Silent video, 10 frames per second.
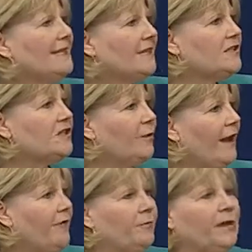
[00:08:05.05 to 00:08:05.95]
ideas do you
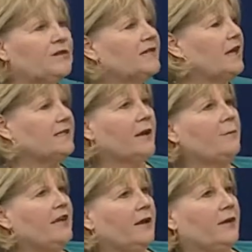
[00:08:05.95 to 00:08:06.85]
have? Because as
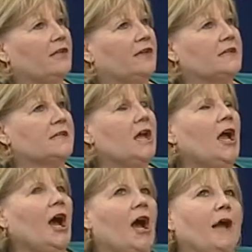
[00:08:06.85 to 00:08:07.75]
I'm hearing this,
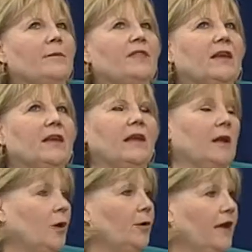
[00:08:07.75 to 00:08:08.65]
I'm thinking,
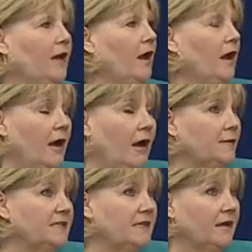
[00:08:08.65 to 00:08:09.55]
okay, I'm
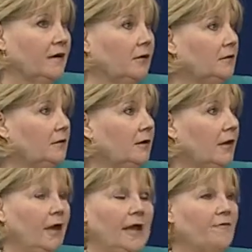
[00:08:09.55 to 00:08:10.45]
single.
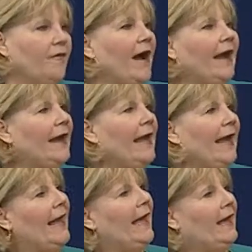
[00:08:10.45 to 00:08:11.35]
If I
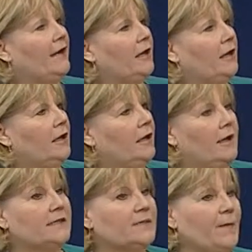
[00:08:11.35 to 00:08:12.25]
had
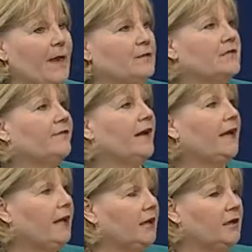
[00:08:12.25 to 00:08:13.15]
a spouse, if I
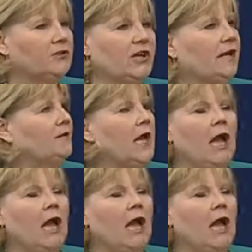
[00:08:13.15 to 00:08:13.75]
had a young child,